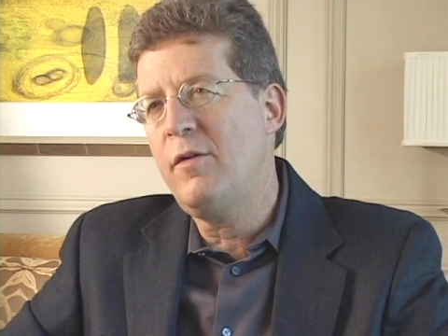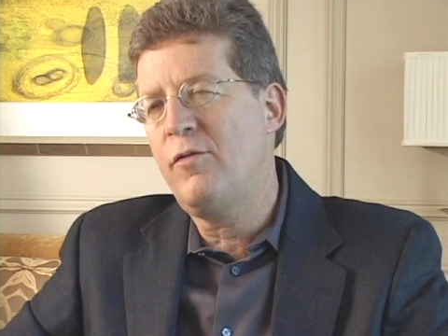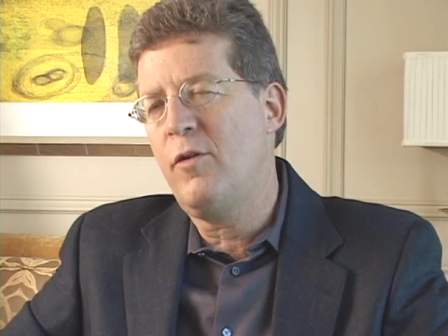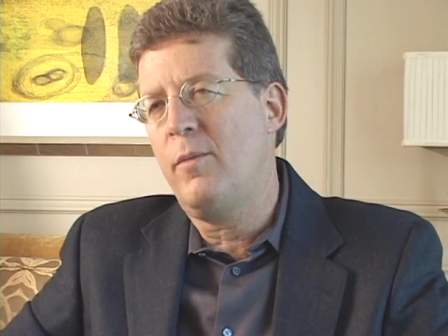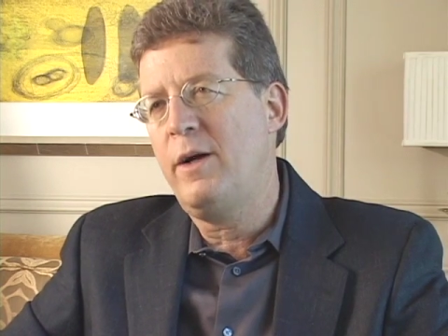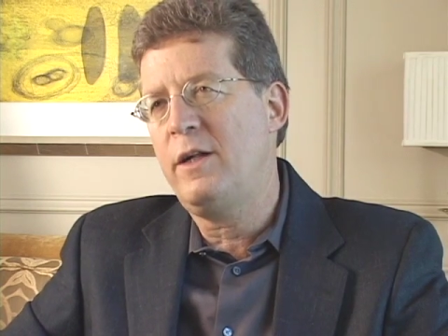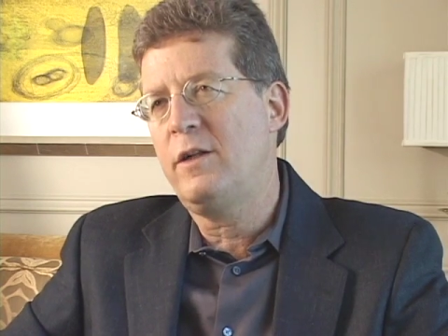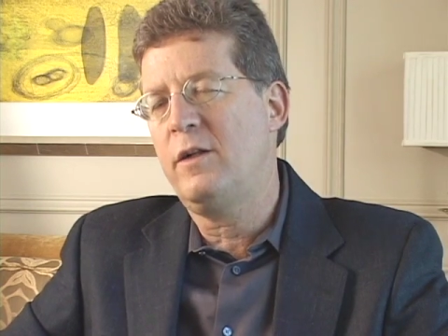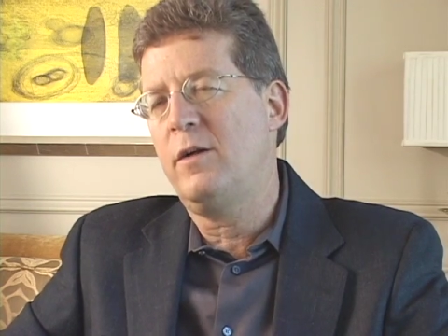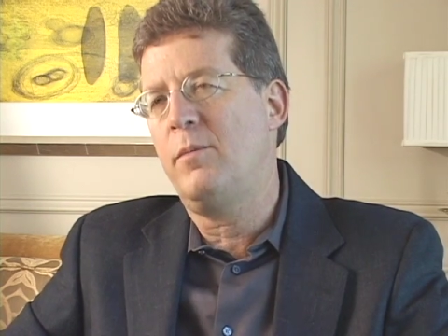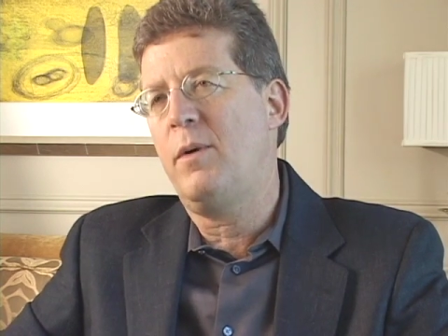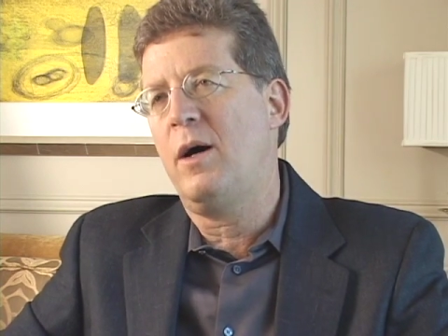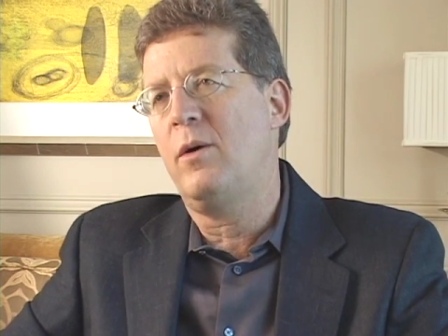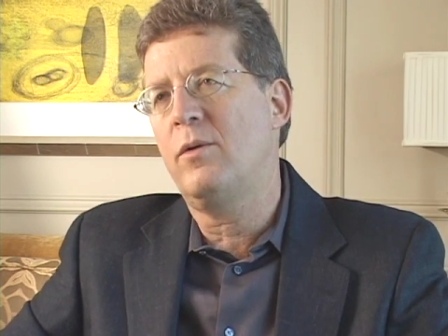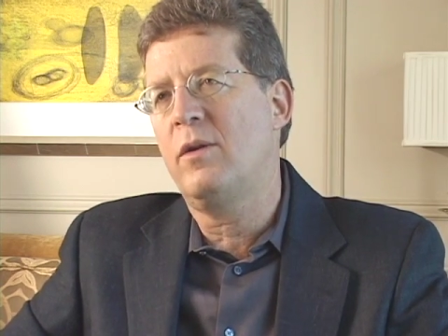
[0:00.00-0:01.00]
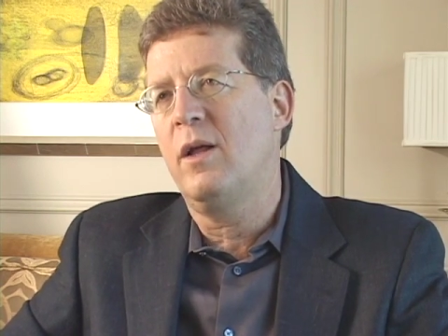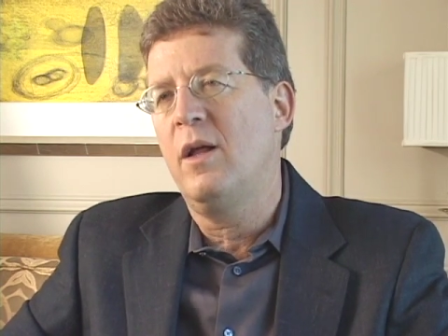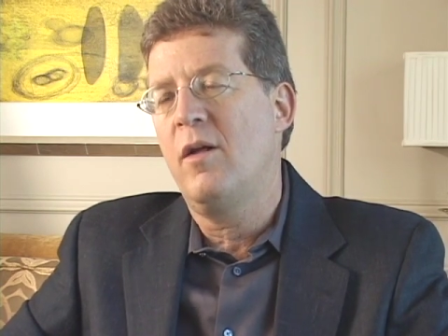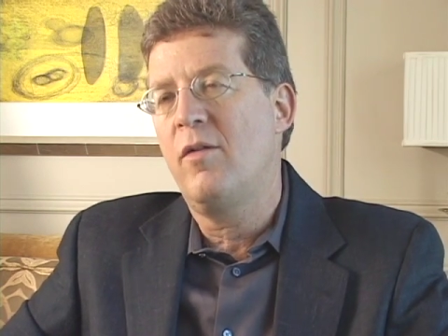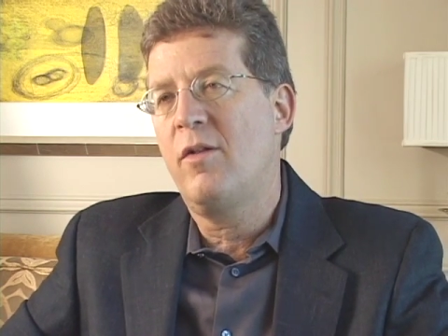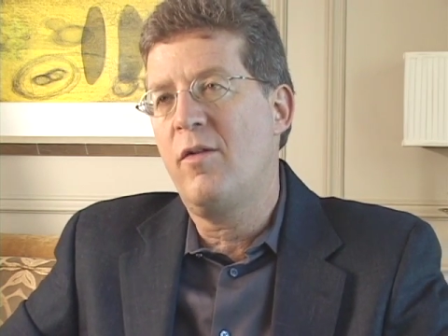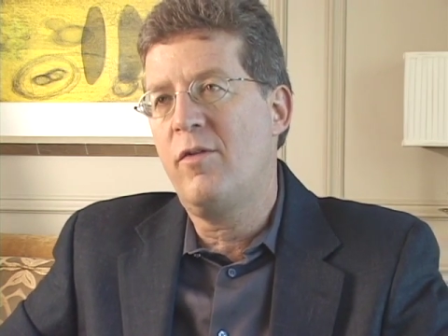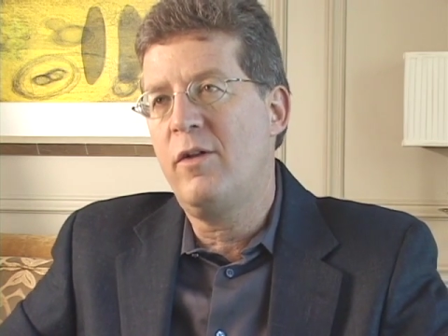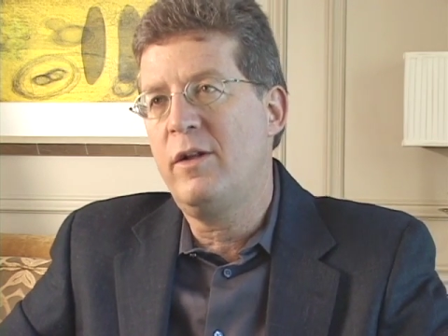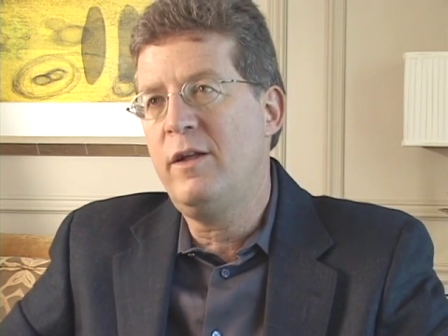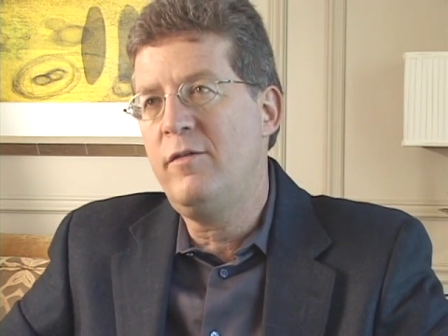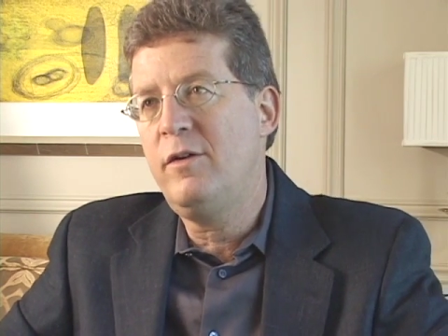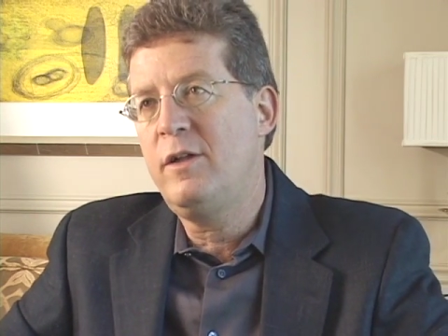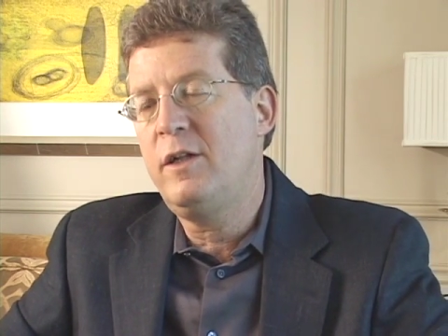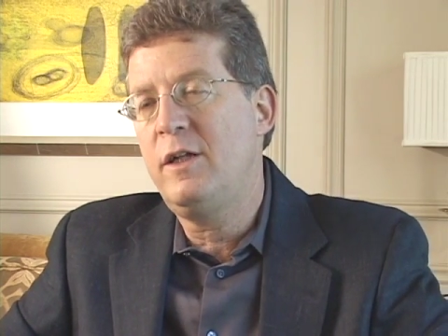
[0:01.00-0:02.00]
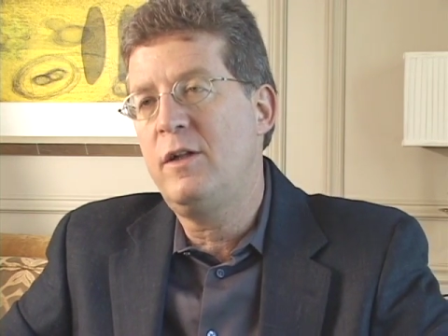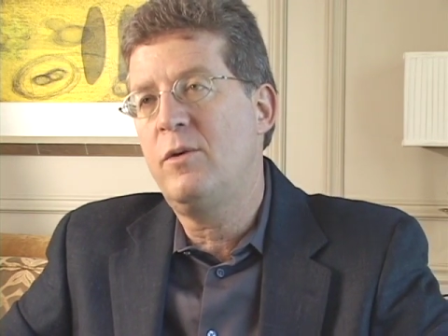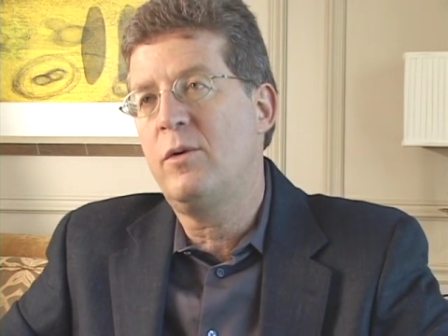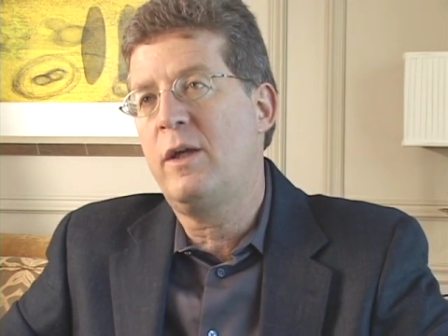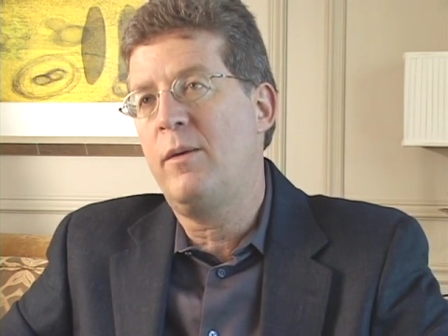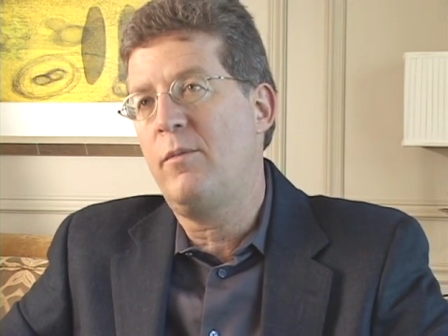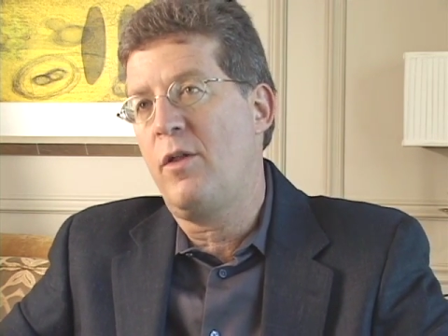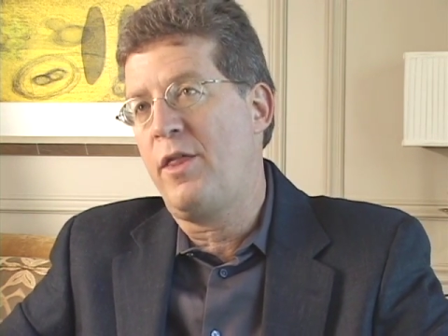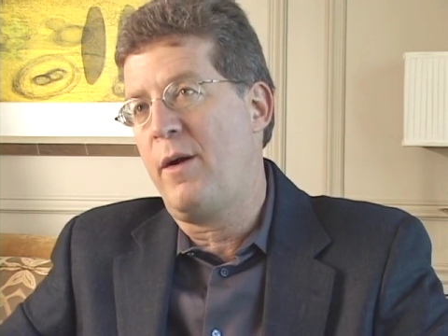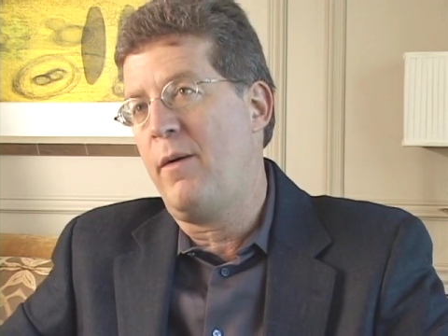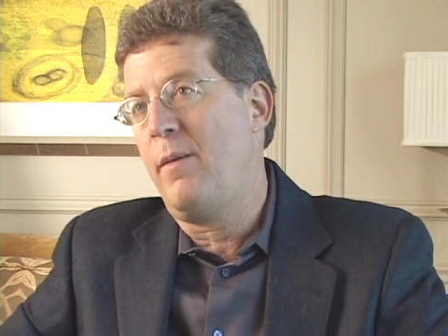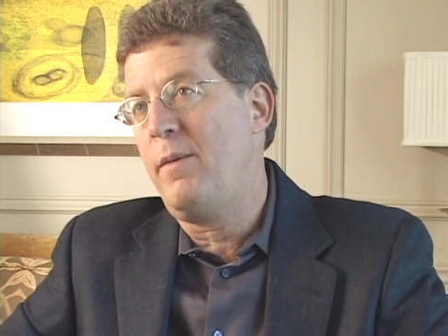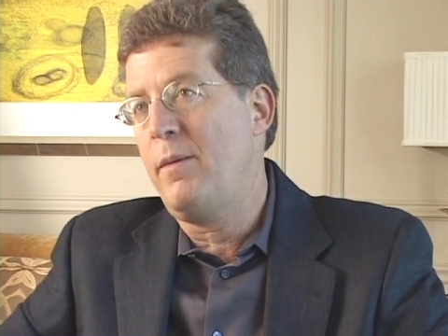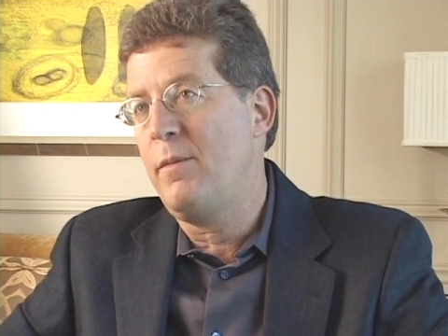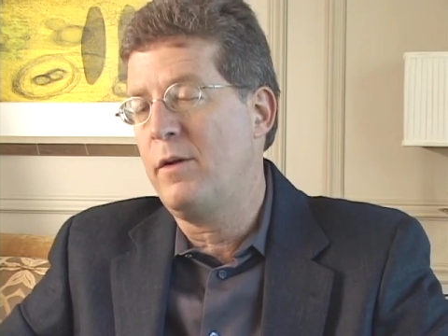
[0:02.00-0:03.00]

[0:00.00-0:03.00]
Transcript: information about sensitivity to chemotherapy,